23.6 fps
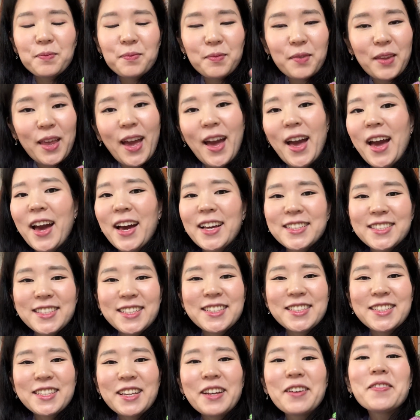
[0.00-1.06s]
hands
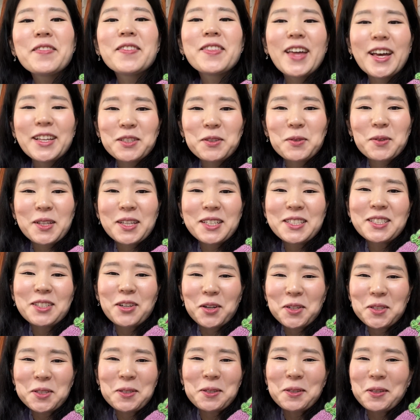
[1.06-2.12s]
and stuff, that's when it
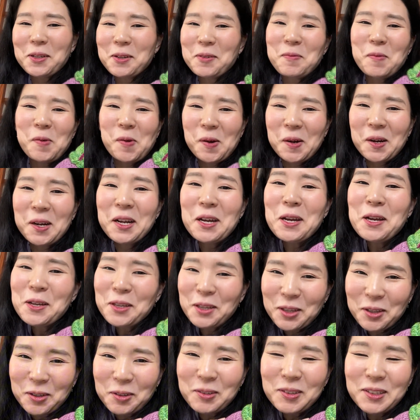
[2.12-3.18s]
starts to look more
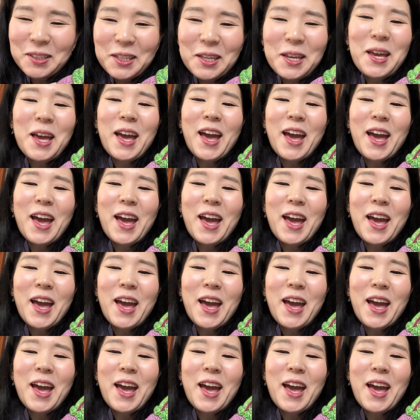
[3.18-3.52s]
cute.